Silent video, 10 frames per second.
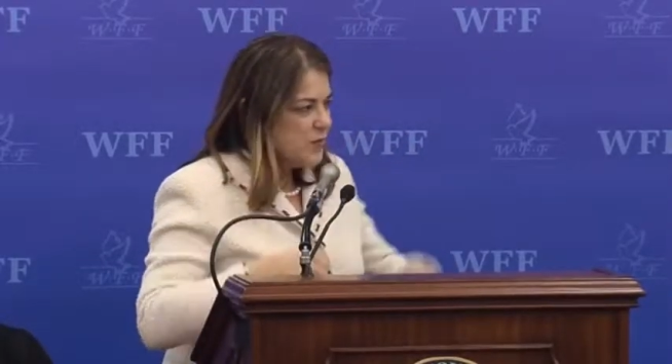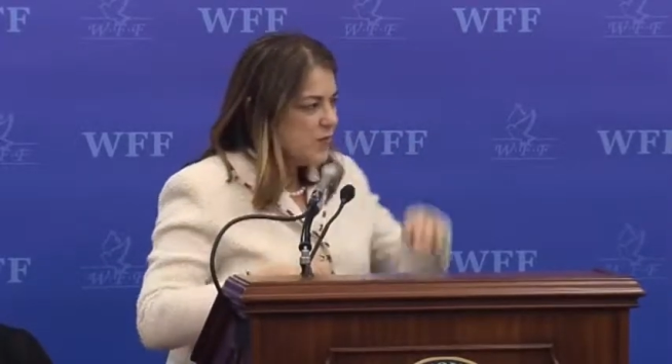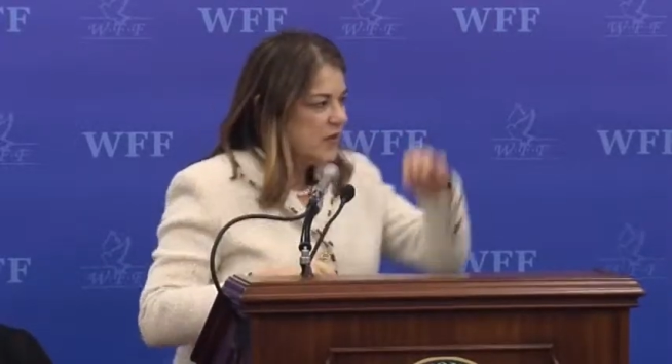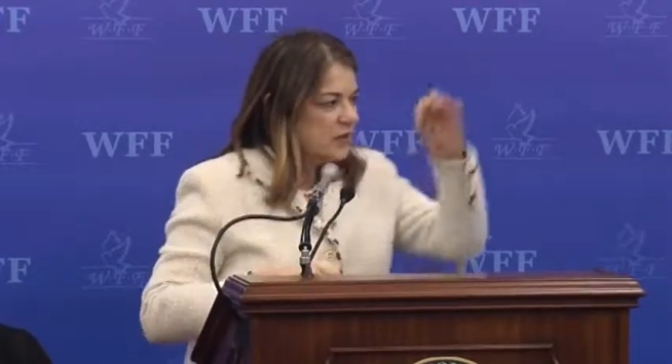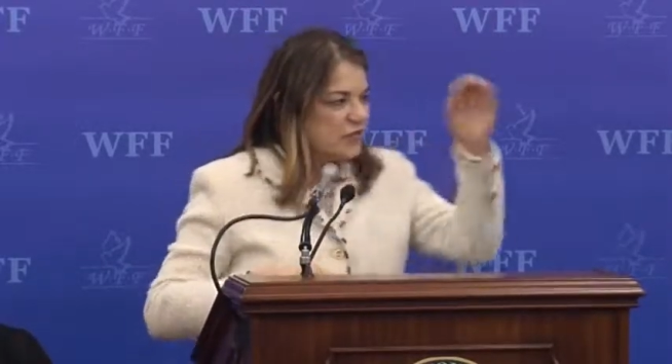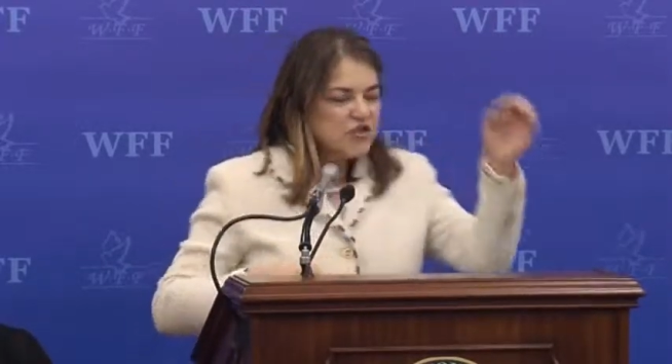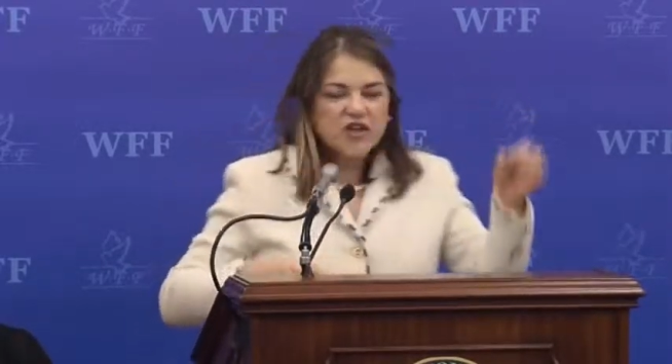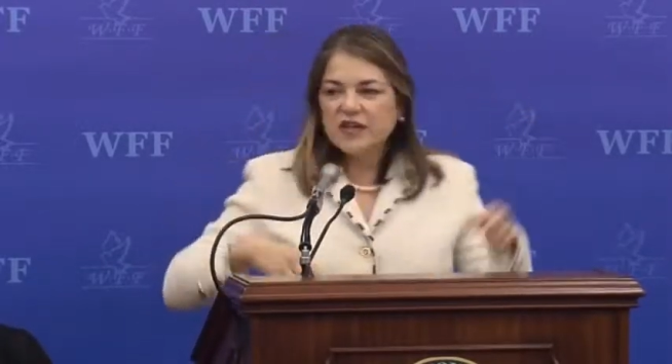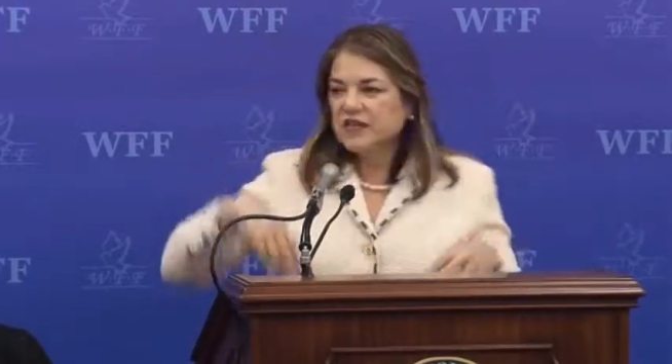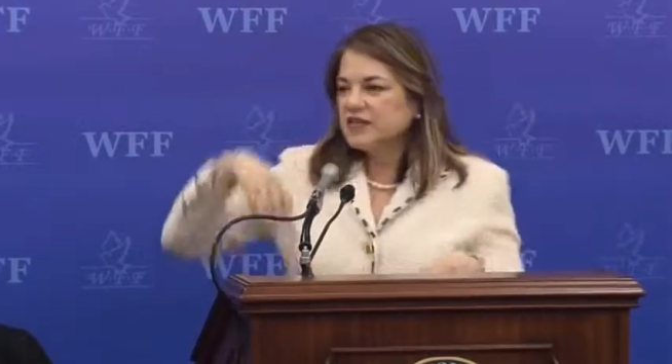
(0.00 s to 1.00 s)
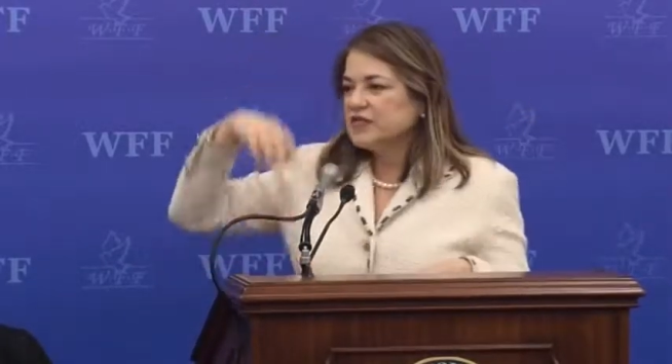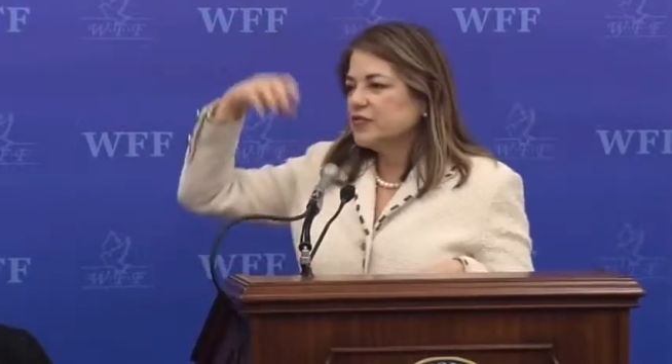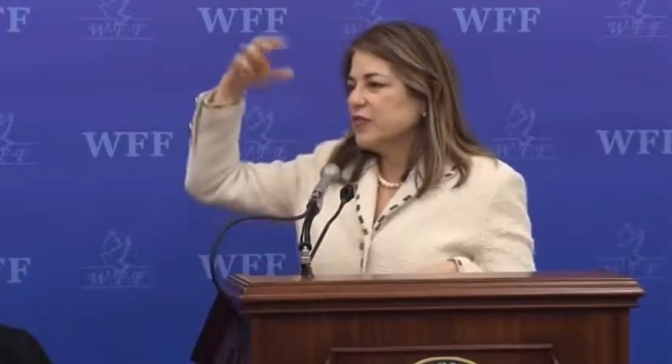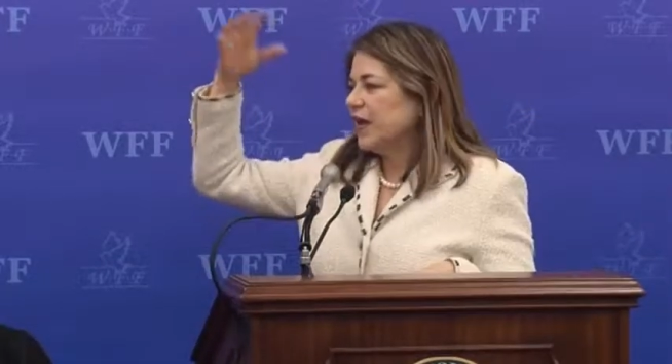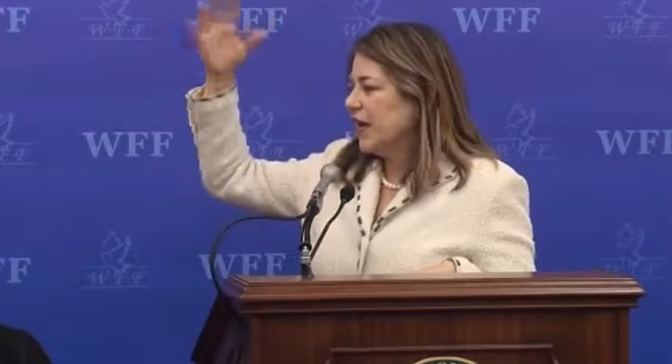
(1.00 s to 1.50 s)
Peter Jennings,
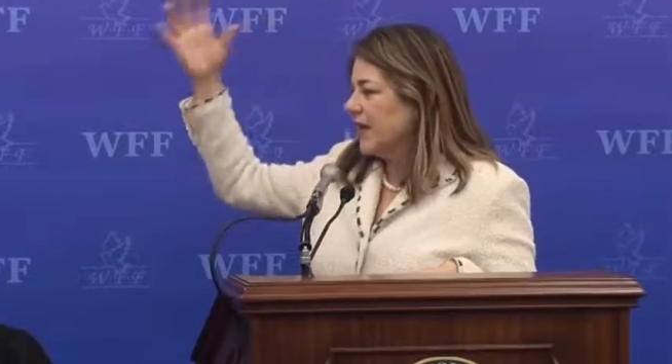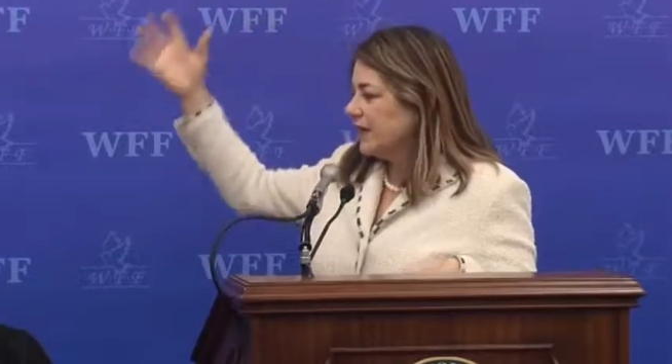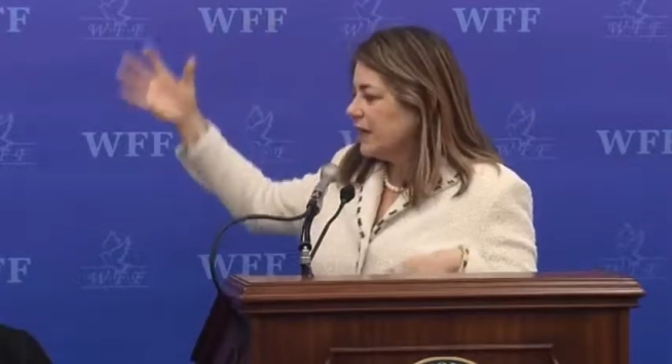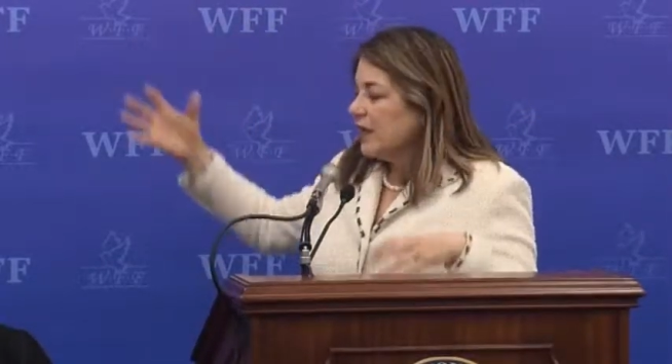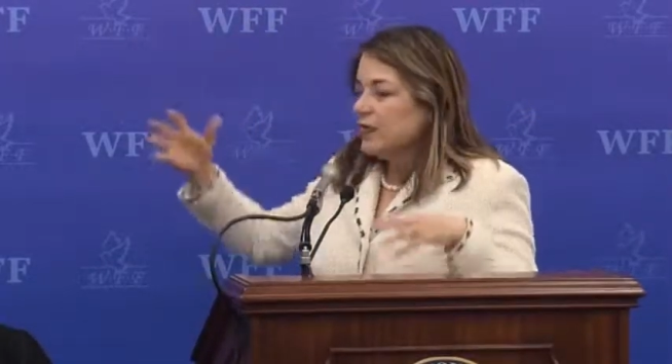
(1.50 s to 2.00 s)
and we had